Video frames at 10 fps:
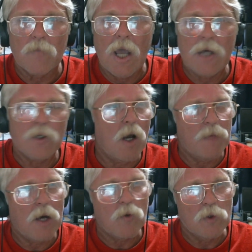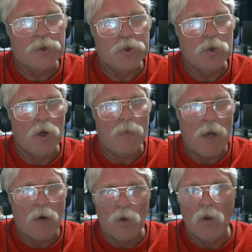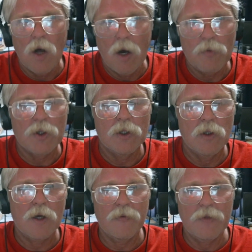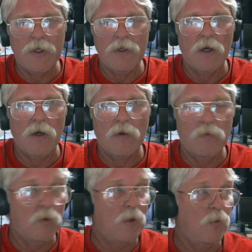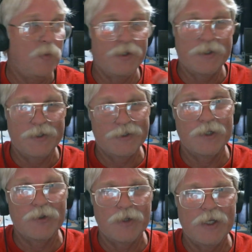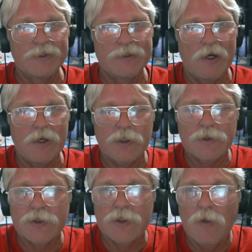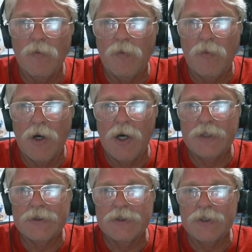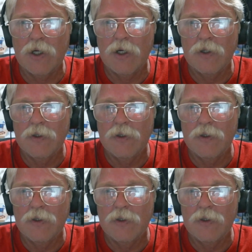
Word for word: I don't know. I'm not real sure. I'm not real up on a lot of the uh, what we would consider exotics, but uh,